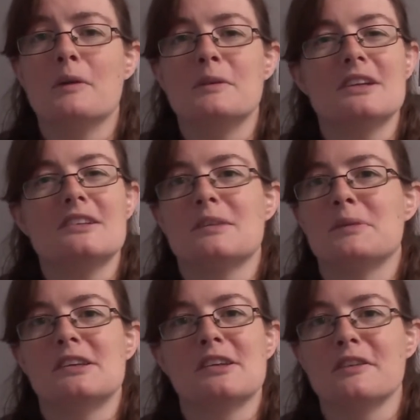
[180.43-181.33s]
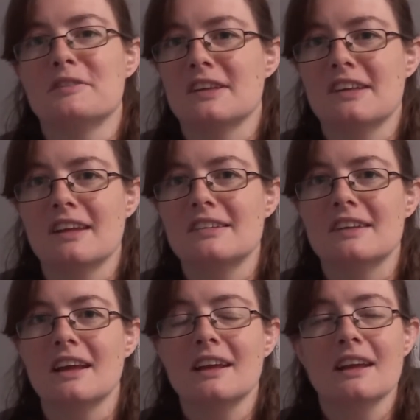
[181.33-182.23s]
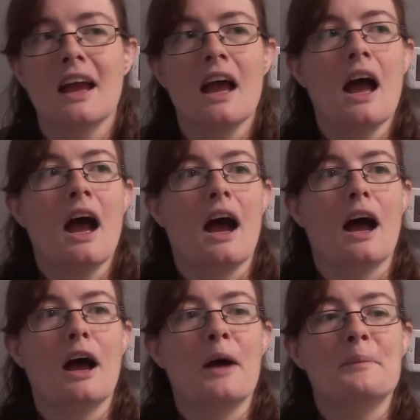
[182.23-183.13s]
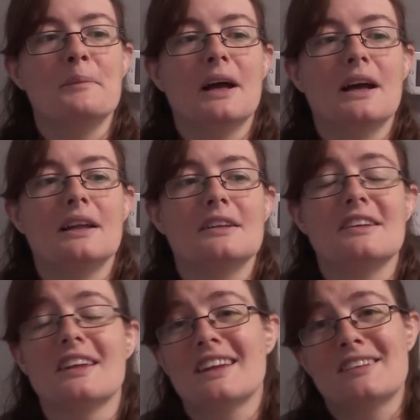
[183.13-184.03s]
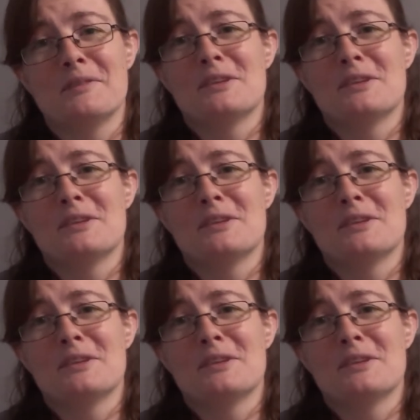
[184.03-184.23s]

which has just been so fantastic. And so the next step was